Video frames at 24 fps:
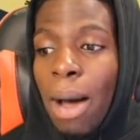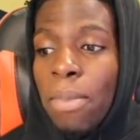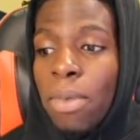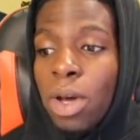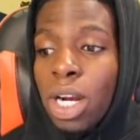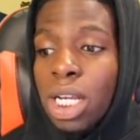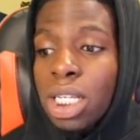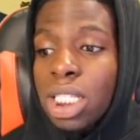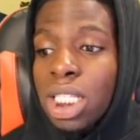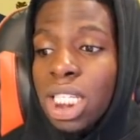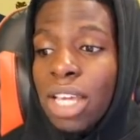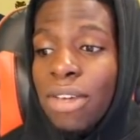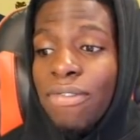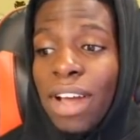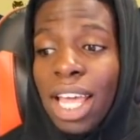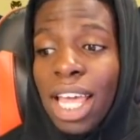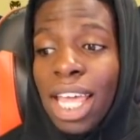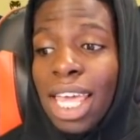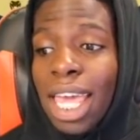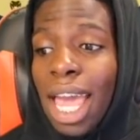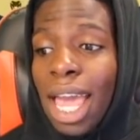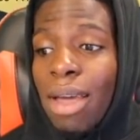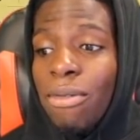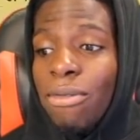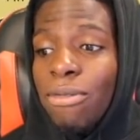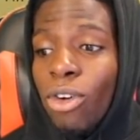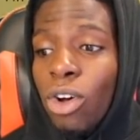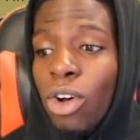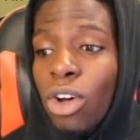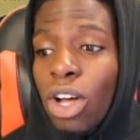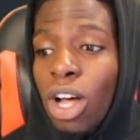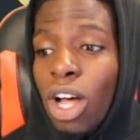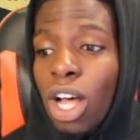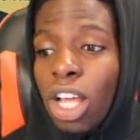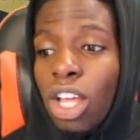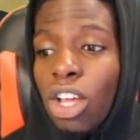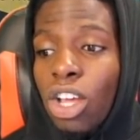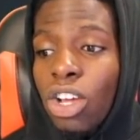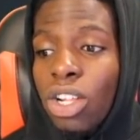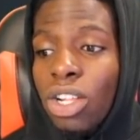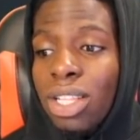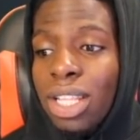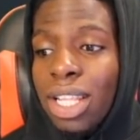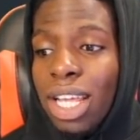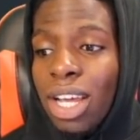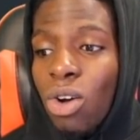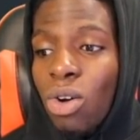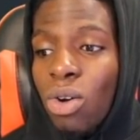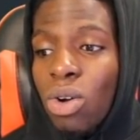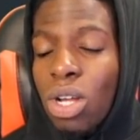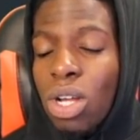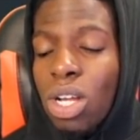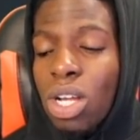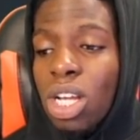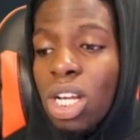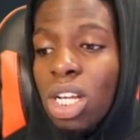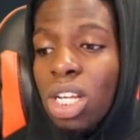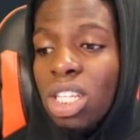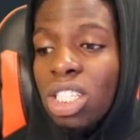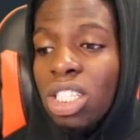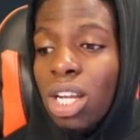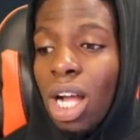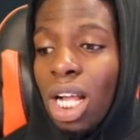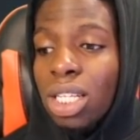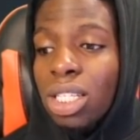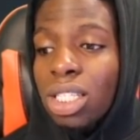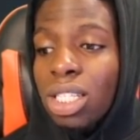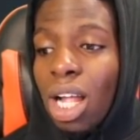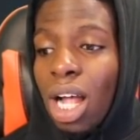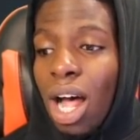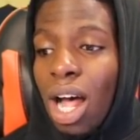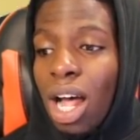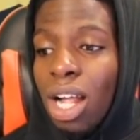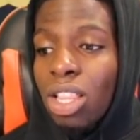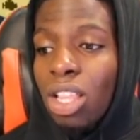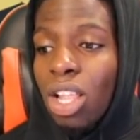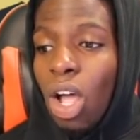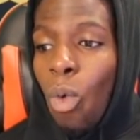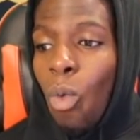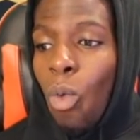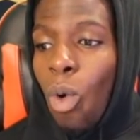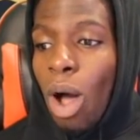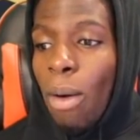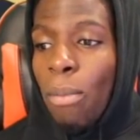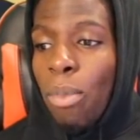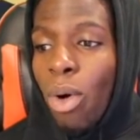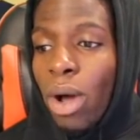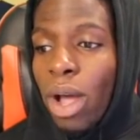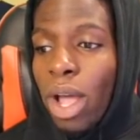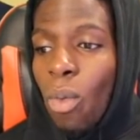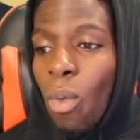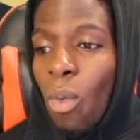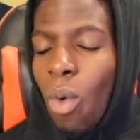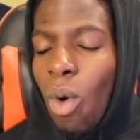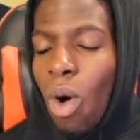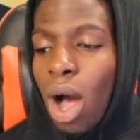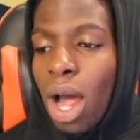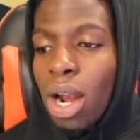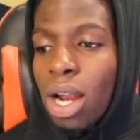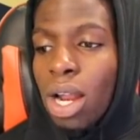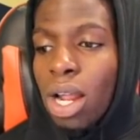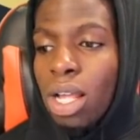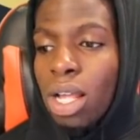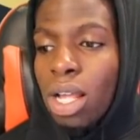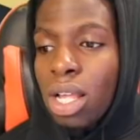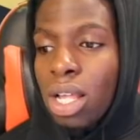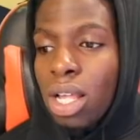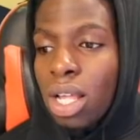I'm gonna see if I can get him for a good deal, just under 1.1.